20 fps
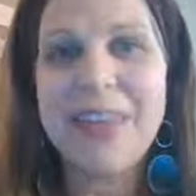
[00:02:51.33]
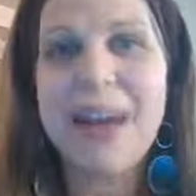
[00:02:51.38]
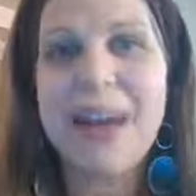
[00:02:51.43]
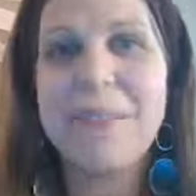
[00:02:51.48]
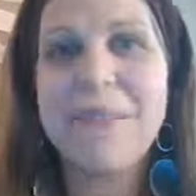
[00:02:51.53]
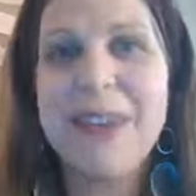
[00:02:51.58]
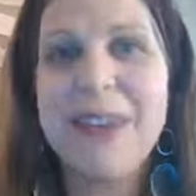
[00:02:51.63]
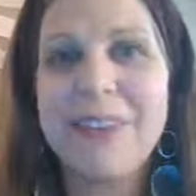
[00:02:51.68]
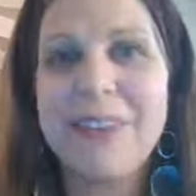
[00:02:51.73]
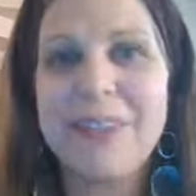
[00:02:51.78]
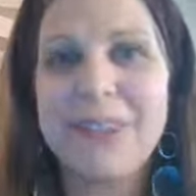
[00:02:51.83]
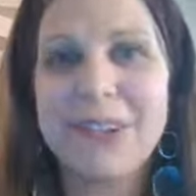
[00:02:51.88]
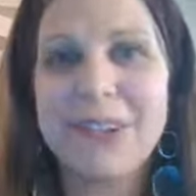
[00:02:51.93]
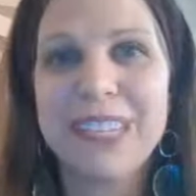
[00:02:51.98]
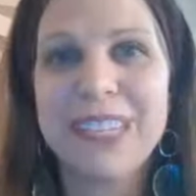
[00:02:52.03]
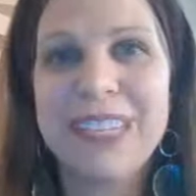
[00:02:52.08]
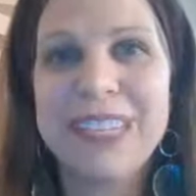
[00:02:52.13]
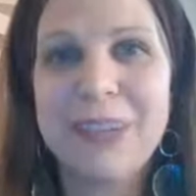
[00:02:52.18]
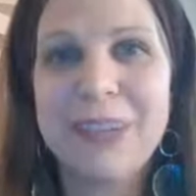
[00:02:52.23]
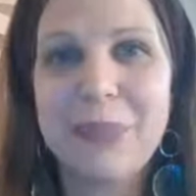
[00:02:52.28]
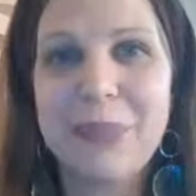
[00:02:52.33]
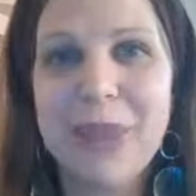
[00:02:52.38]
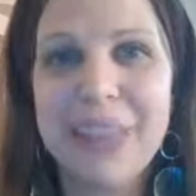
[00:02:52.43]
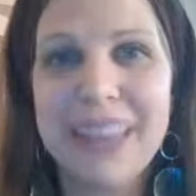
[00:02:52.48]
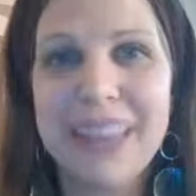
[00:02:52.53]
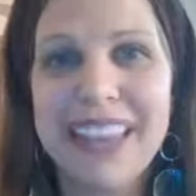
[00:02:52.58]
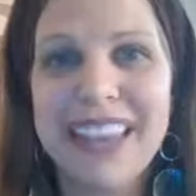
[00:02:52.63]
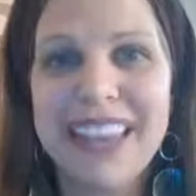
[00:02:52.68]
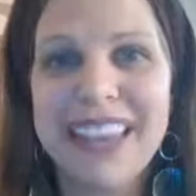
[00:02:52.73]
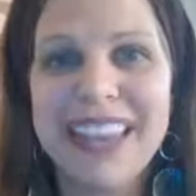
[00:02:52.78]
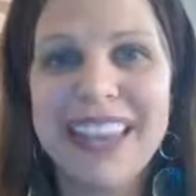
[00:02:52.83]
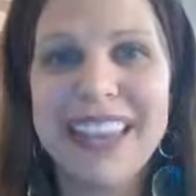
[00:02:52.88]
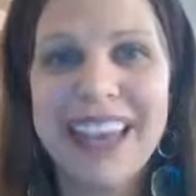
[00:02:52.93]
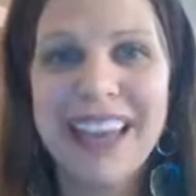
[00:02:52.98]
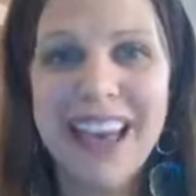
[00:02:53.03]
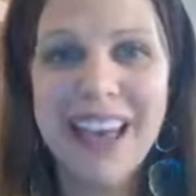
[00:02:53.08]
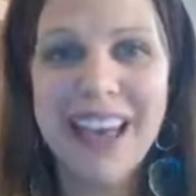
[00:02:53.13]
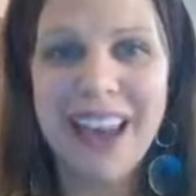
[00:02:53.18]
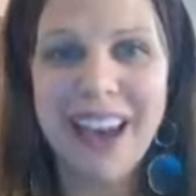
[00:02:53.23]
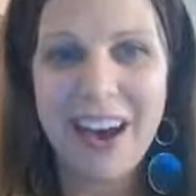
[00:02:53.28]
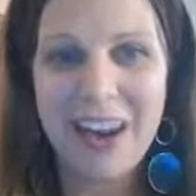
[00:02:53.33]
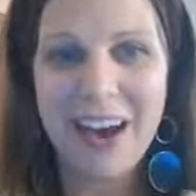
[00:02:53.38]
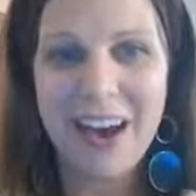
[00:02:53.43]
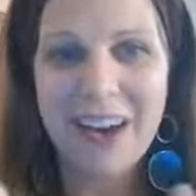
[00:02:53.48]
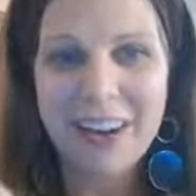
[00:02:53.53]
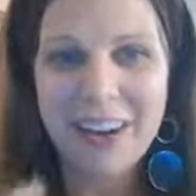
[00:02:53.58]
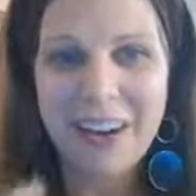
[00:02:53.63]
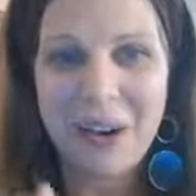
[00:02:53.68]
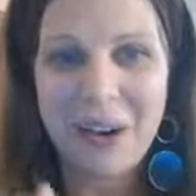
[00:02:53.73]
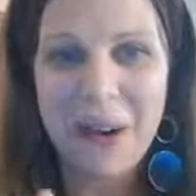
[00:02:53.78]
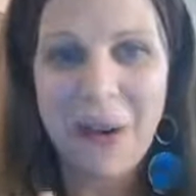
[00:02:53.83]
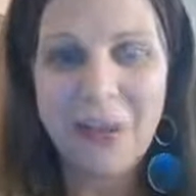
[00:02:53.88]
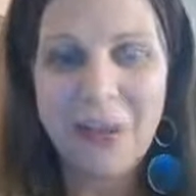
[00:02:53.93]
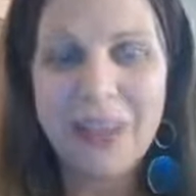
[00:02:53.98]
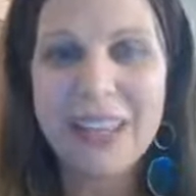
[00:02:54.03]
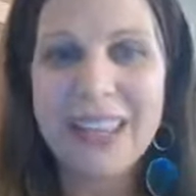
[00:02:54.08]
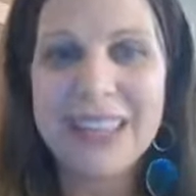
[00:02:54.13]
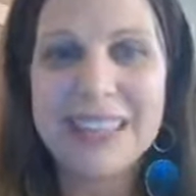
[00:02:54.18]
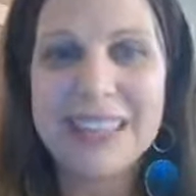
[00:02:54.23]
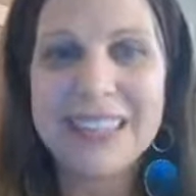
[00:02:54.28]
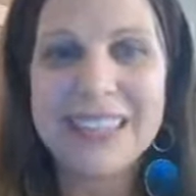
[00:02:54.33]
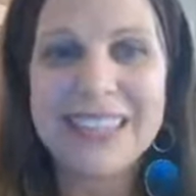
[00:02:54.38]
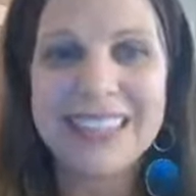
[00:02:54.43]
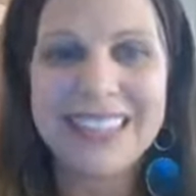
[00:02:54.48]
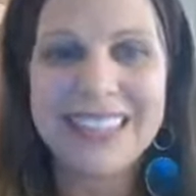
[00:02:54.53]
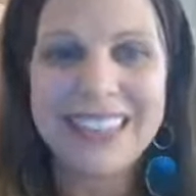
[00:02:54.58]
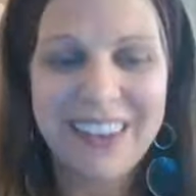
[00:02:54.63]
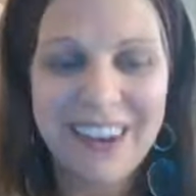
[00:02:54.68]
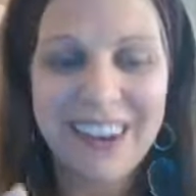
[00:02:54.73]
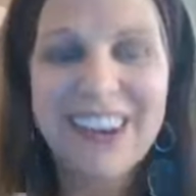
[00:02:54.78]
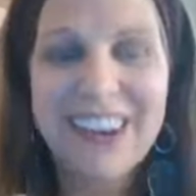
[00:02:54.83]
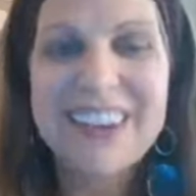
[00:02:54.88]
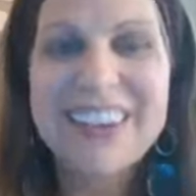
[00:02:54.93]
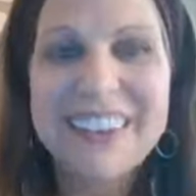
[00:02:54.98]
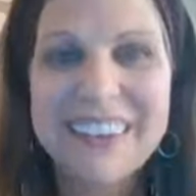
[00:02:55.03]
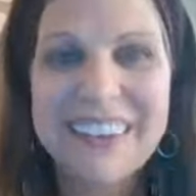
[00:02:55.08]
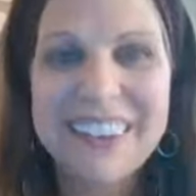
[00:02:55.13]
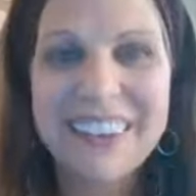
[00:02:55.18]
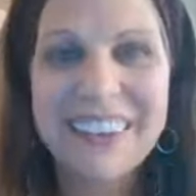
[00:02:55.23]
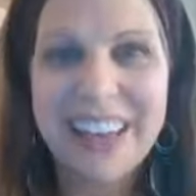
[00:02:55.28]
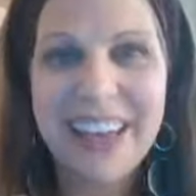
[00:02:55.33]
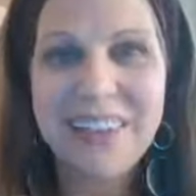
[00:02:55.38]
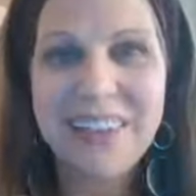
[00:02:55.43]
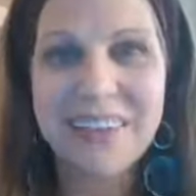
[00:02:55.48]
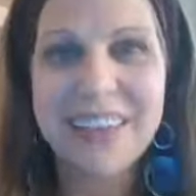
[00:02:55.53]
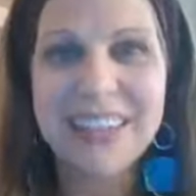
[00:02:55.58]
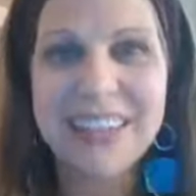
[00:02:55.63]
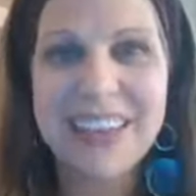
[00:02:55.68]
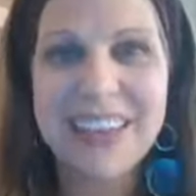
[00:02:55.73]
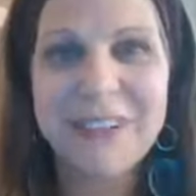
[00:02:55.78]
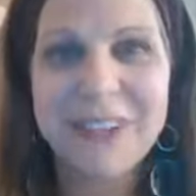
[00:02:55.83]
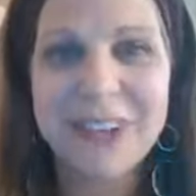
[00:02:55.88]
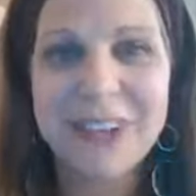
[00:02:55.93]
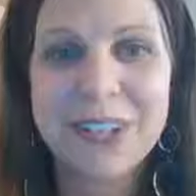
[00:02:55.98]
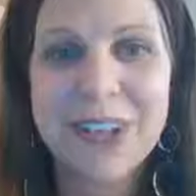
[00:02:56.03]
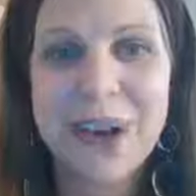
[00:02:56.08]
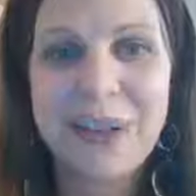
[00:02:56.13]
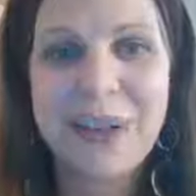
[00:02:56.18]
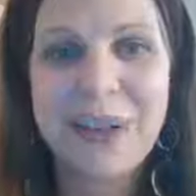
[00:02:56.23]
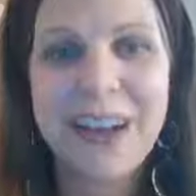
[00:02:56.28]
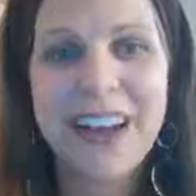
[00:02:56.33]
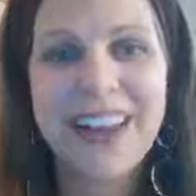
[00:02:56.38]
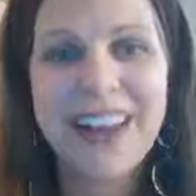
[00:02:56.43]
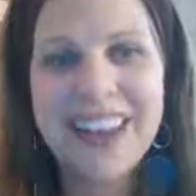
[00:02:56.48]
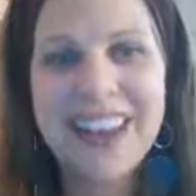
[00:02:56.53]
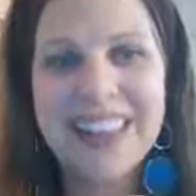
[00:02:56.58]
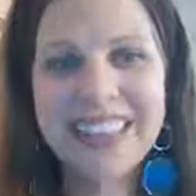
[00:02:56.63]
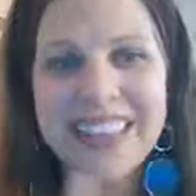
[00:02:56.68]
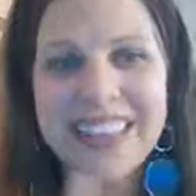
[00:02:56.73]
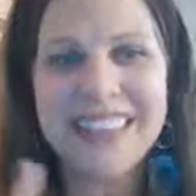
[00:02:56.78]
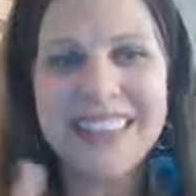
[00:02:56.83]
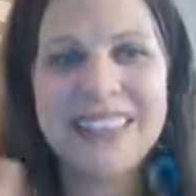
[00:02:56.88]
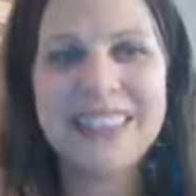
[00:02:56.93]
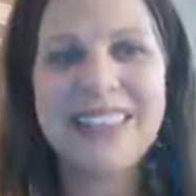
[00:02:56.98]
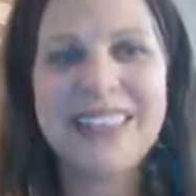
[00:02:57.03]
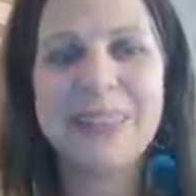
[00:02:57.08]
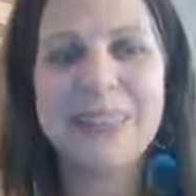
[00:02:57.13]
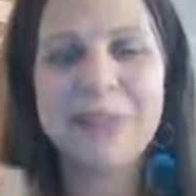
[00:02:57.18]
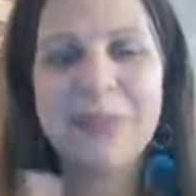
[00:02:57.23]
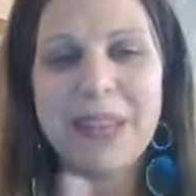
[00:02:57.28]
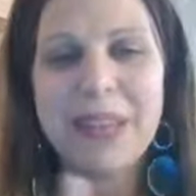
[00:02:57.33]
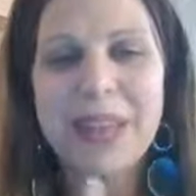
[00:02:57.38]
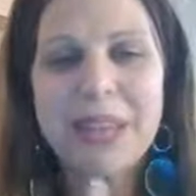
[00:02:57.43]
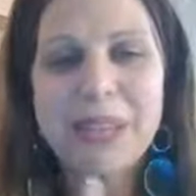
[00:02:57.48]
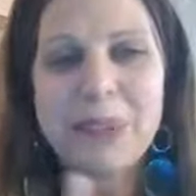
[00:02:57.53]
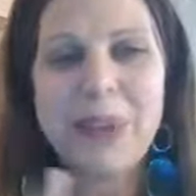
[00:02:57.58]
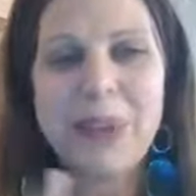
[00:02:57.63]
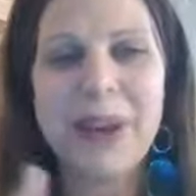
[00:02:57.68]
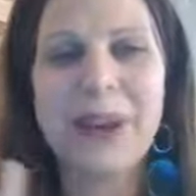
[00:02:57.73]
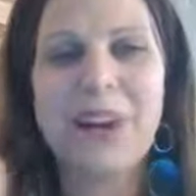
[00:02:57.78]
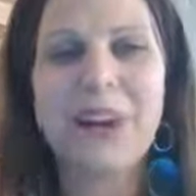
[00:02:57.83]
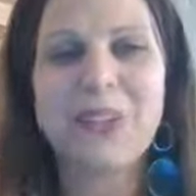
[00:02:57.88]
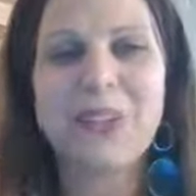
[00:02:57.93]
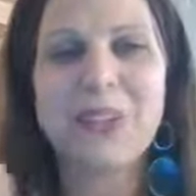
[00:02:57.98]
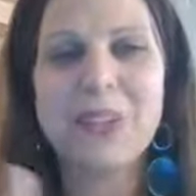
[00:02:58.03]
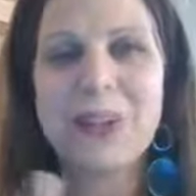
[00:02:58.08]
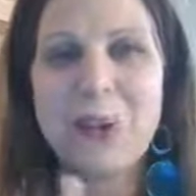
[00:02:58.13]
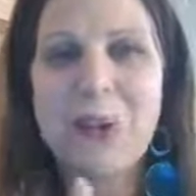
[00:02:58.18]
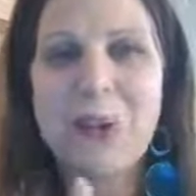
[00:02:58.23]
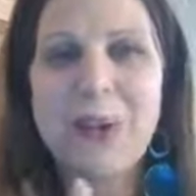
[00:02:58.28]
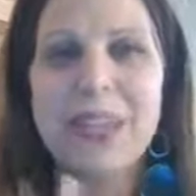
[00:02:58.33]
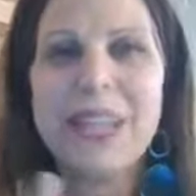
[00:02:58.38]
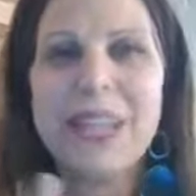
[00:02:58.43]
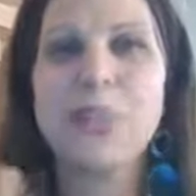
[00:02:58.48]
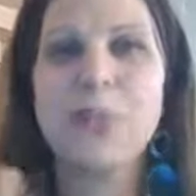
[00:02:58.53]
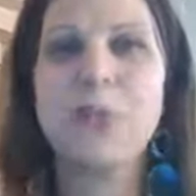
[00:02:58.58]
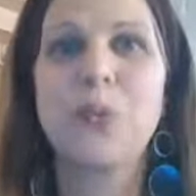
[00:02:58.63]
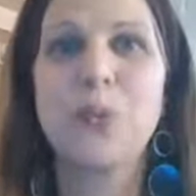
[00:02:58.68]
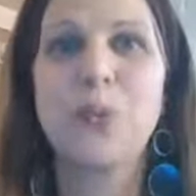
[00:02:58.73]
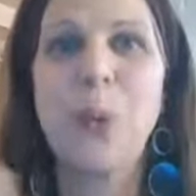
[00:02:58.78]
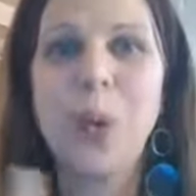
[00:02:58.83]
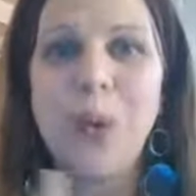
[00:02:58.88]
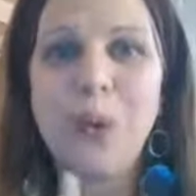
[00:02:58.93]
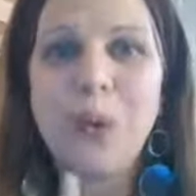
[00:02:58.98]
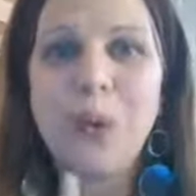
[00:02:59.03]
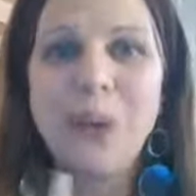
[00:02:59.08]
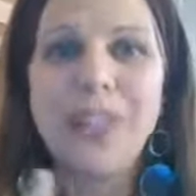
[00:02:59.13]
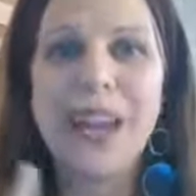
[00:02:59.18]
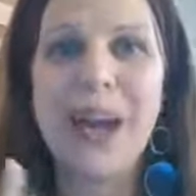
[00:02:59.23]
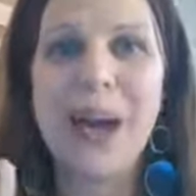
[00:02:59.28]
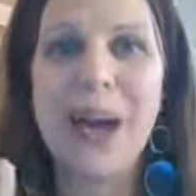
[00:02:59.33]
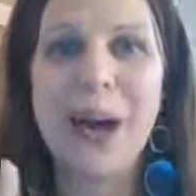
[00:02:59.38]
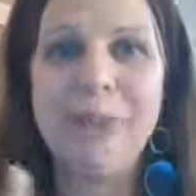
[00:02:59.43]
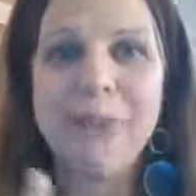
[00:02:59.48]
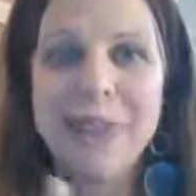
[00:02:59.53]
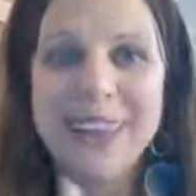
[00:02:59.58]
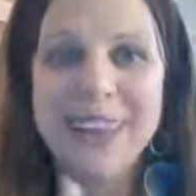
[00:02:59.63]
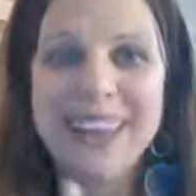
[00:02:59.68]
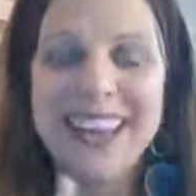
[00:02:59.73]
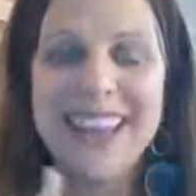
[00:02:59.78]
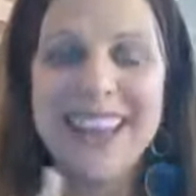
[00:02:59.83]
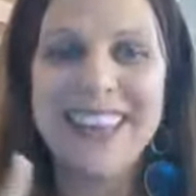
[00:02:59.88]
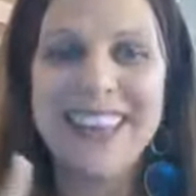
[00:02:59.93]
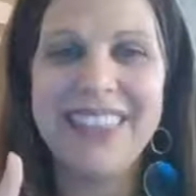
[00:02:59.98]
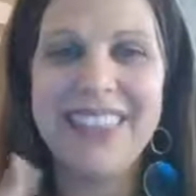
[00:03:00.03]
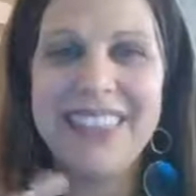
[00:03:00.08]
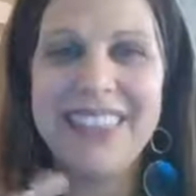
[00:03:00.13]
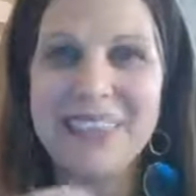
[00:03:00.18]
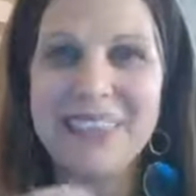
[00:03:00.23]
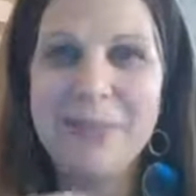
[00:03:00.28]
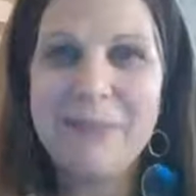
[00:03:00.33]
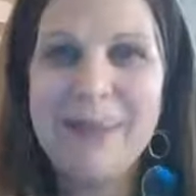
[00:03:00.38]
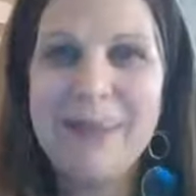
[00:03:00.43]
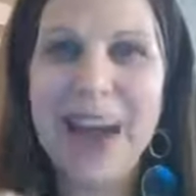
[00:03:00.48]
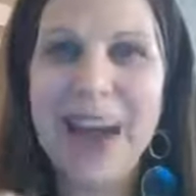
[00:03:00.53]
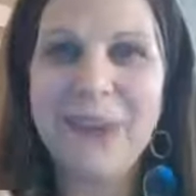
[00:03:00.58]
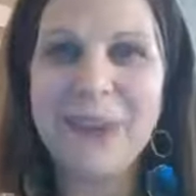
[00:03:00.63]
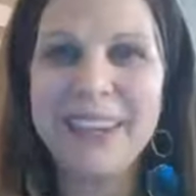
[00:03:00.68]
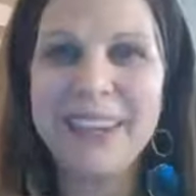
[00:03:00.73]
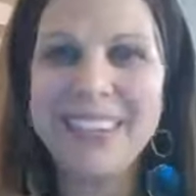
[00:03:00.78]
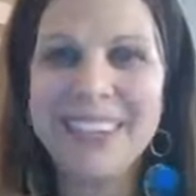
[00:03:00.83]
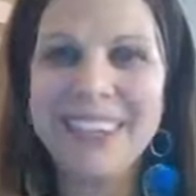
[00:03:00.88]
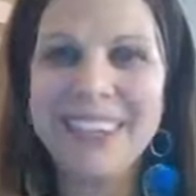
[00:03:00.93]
metaphor deep within our holiest article of the Sefer Torah, this place where our story is rolled up, and there's the power to